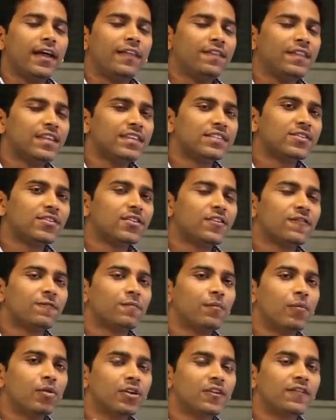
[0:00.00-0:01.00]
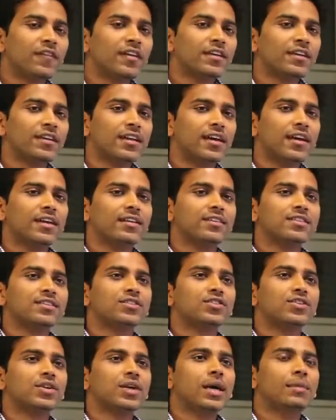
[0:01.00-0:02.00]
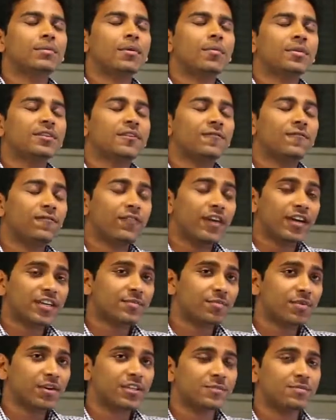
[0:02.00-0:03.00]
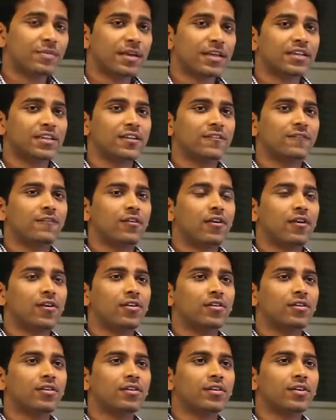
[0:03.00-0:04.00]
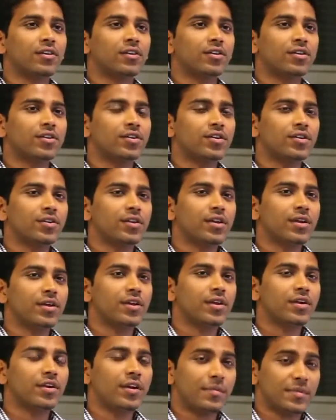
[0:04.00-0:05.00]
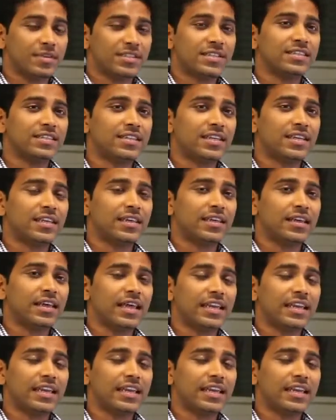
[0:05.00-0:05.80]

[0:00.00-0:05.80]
And this sort of motivated us to come up with a fresh perspective on representing